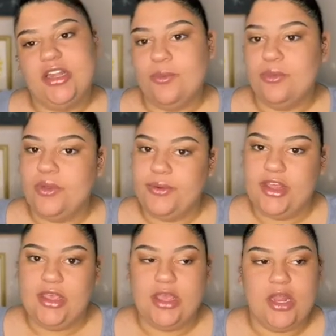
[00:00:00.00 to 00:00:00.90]
and
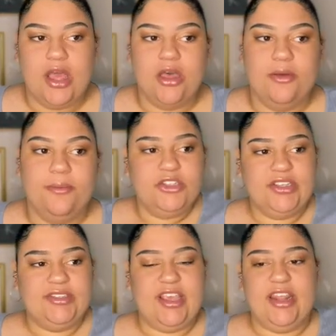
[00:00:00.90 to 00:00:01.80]
bloating and
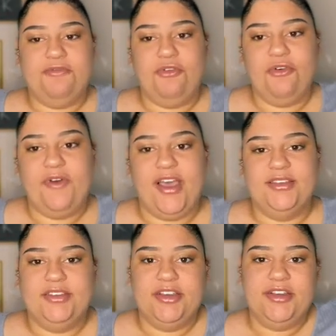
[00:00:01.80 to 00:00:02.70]
just getting full
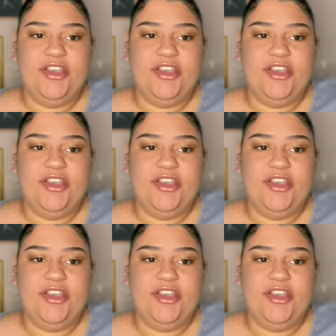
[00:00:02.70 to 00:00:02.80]
faster.